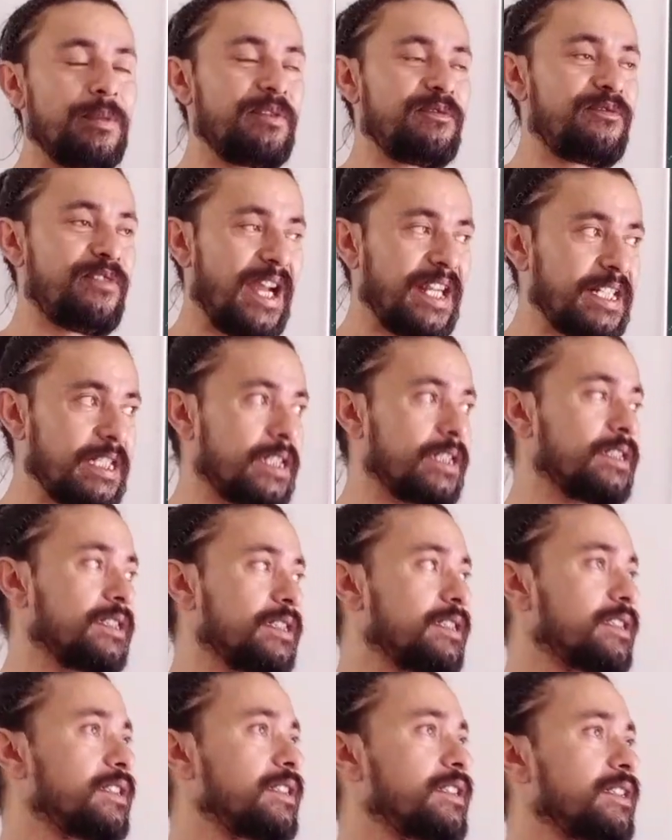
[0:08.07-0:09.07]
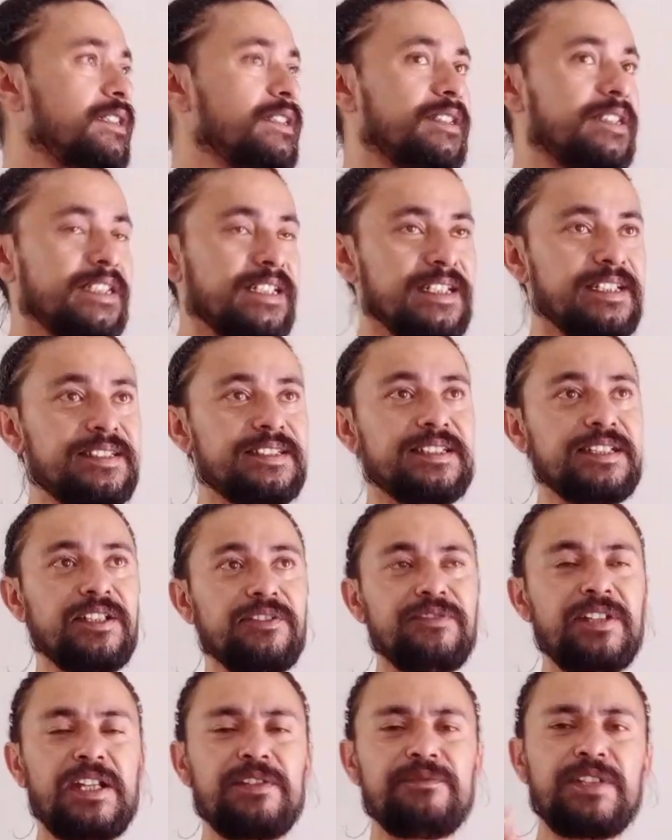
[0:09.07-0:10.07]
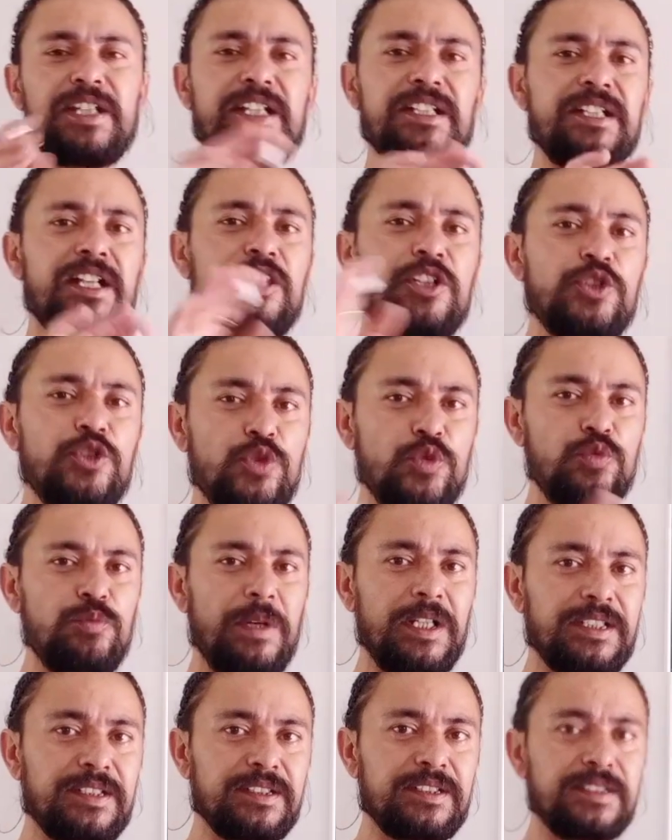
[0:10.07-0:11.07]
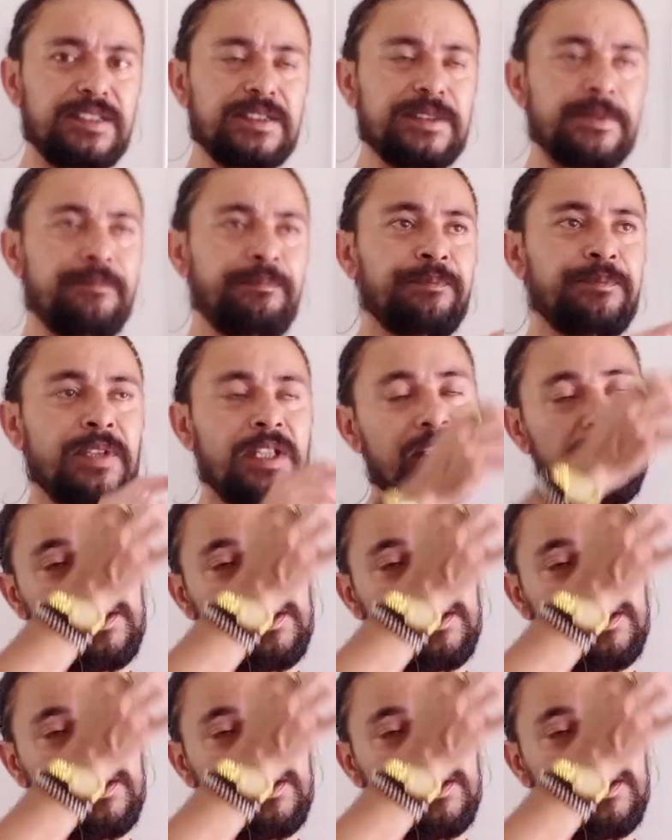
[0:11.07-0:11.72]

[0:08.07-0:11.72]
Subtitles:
factor, the HCF, and we had done two methods.